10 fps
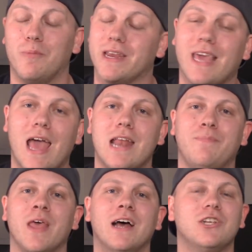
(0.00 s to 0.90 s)
But
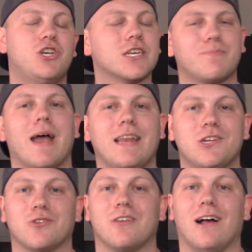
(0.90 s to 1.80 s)
again, just my
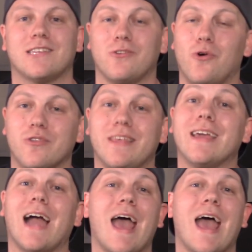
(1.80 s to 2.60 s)
initial thoughts on the whole thing.